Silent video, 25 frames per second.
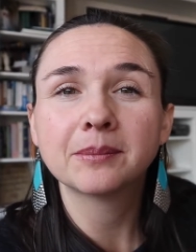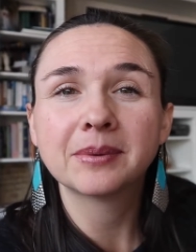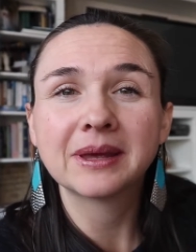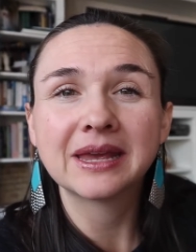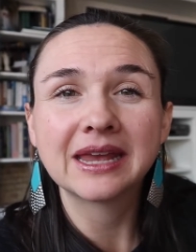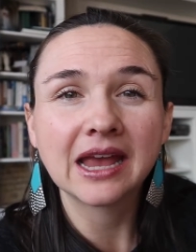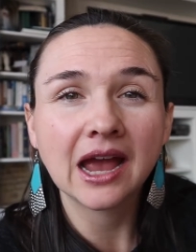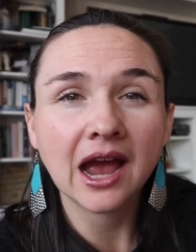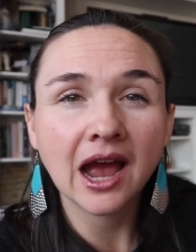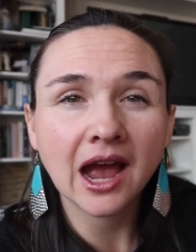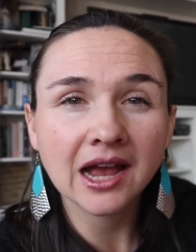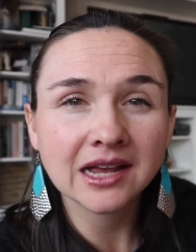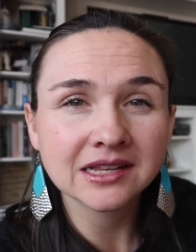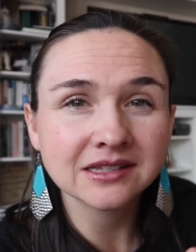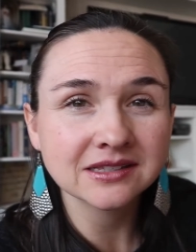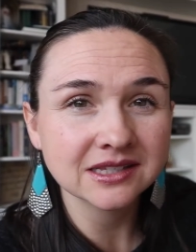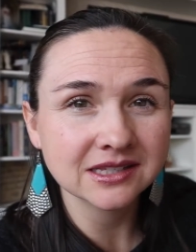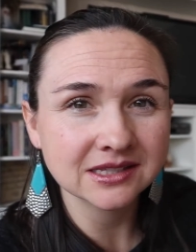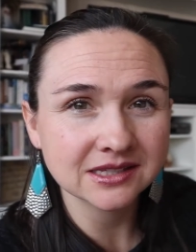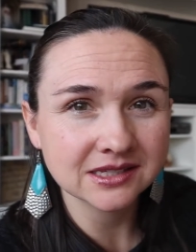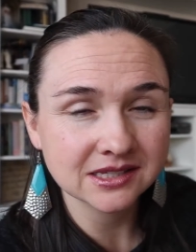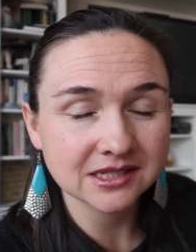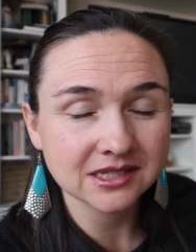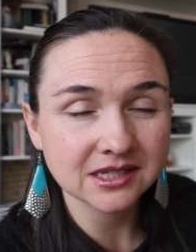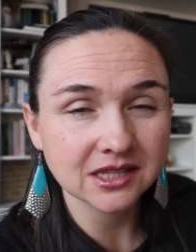because
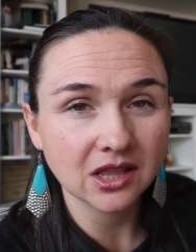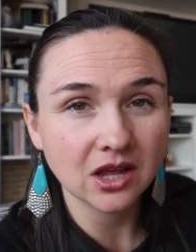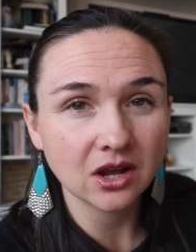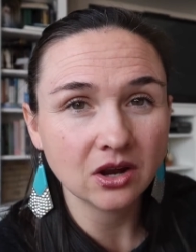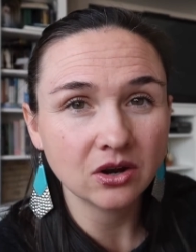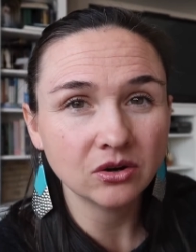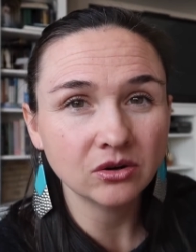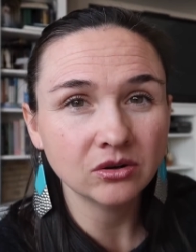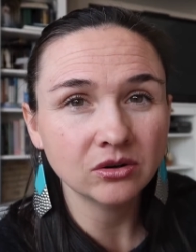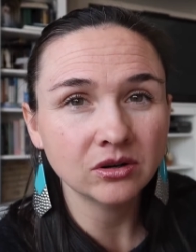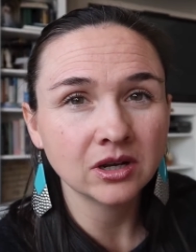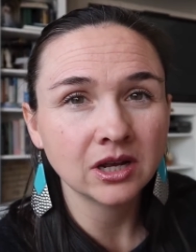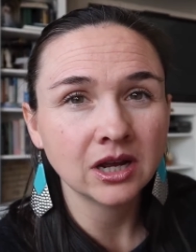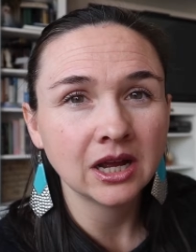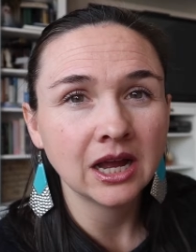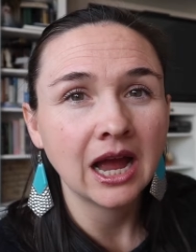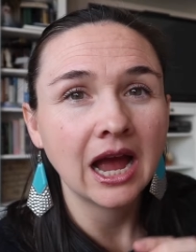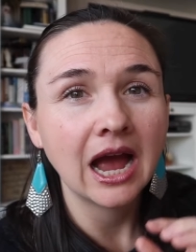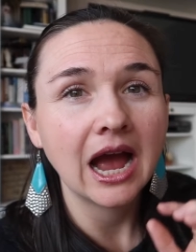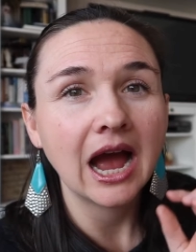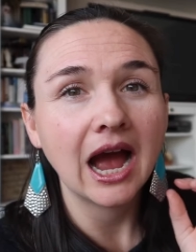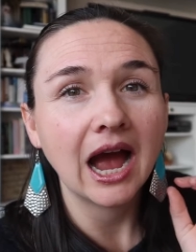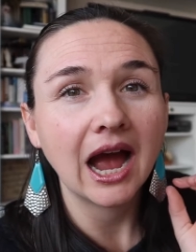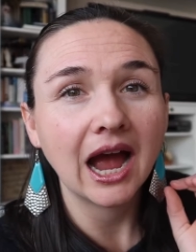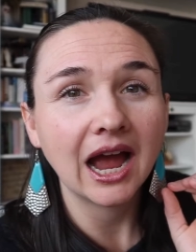it's slow,
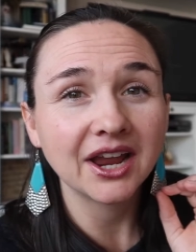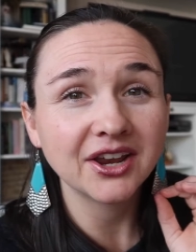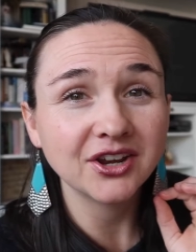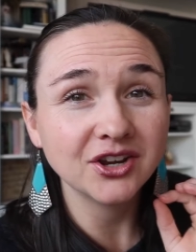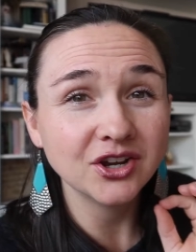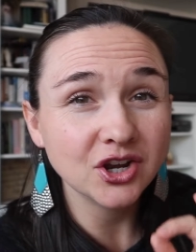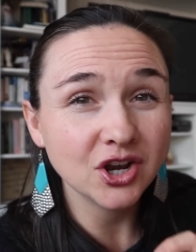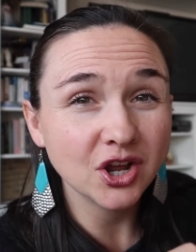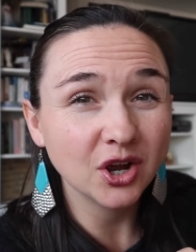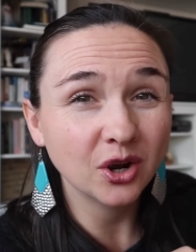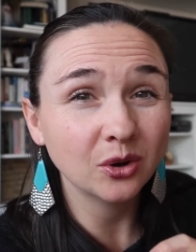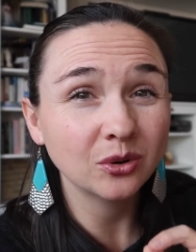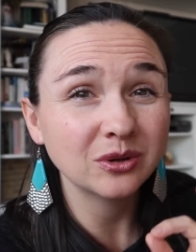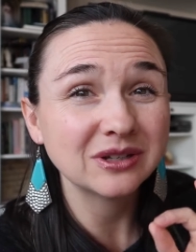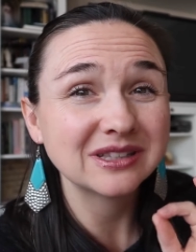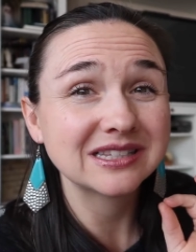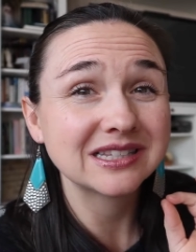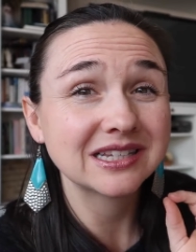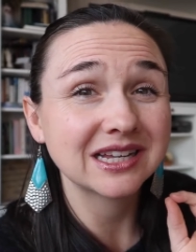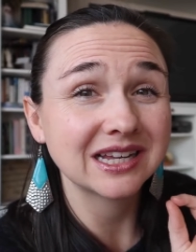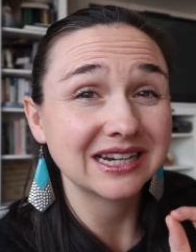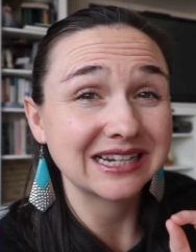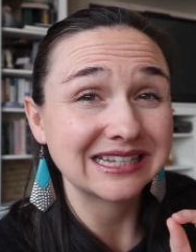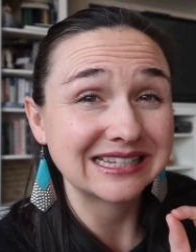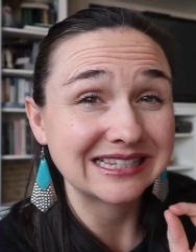I know
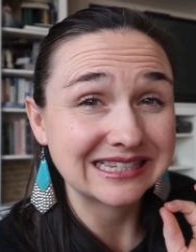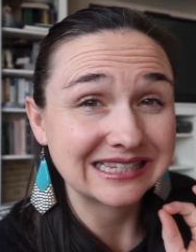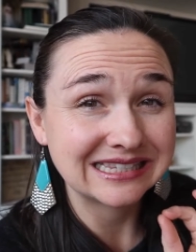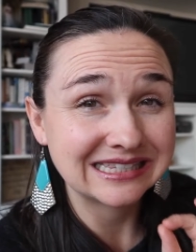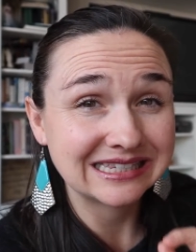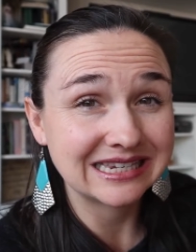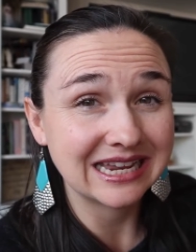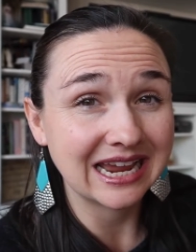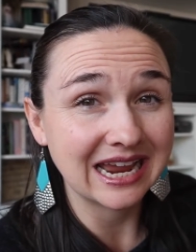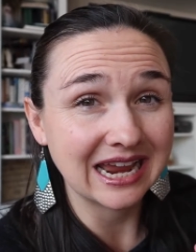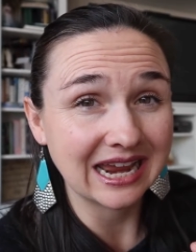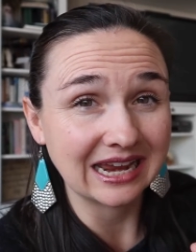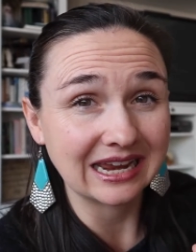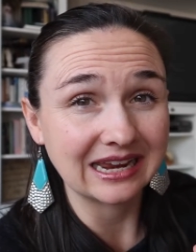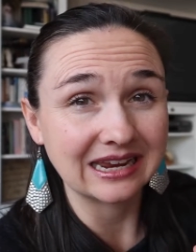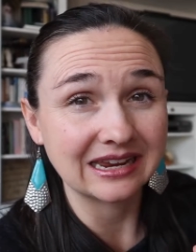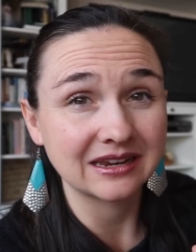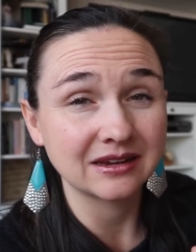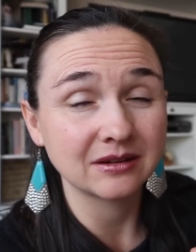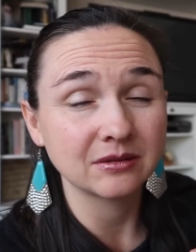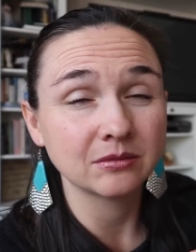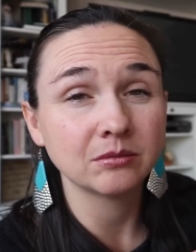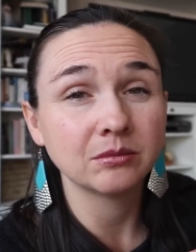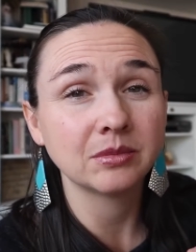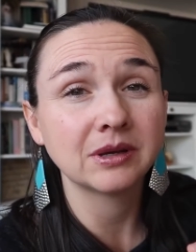it's gonna stay
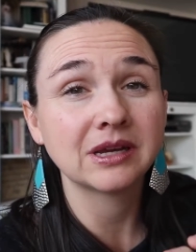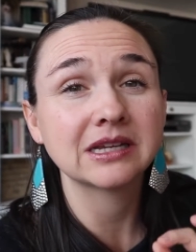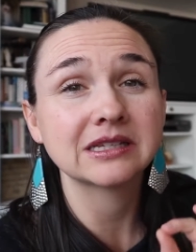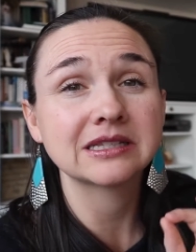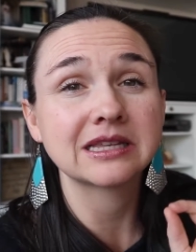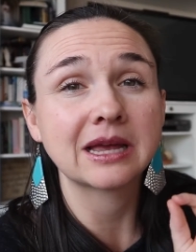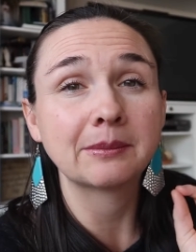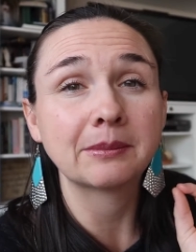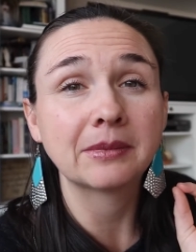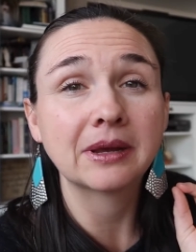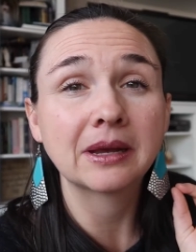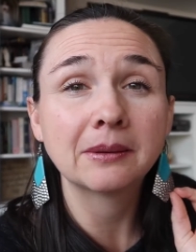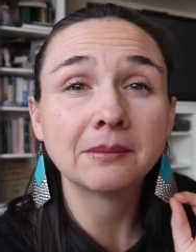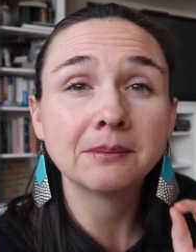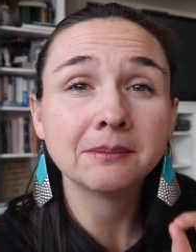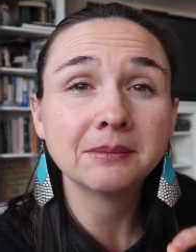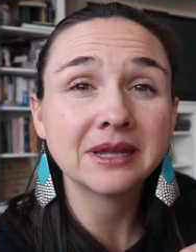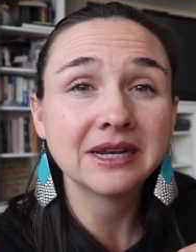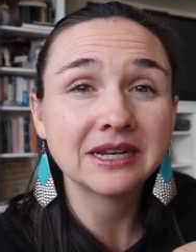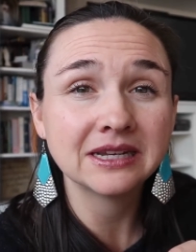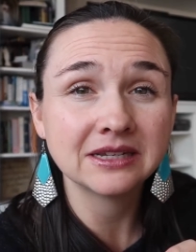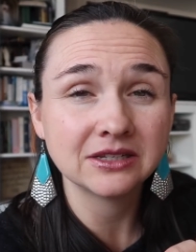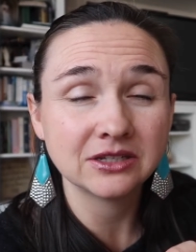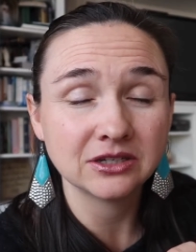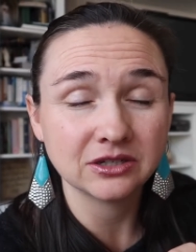because I'm
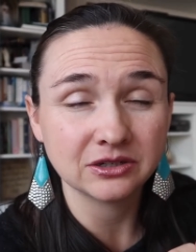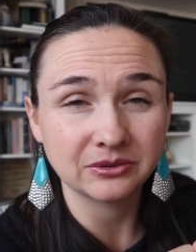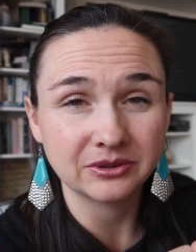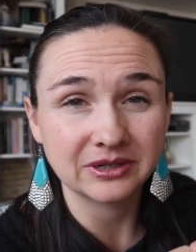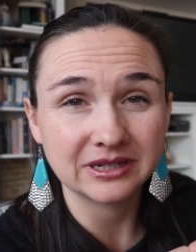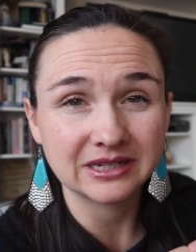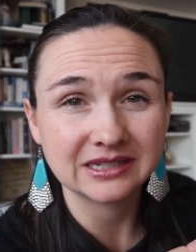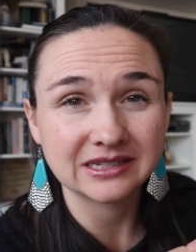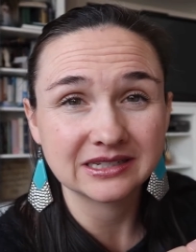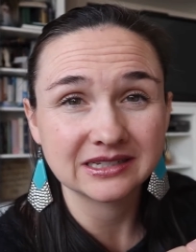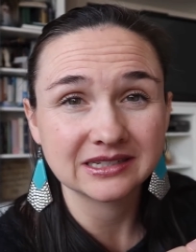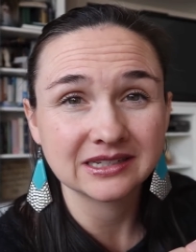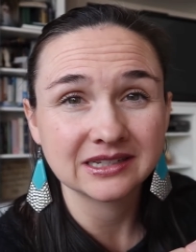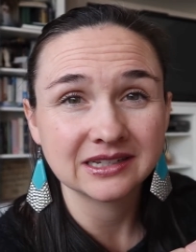committed to it.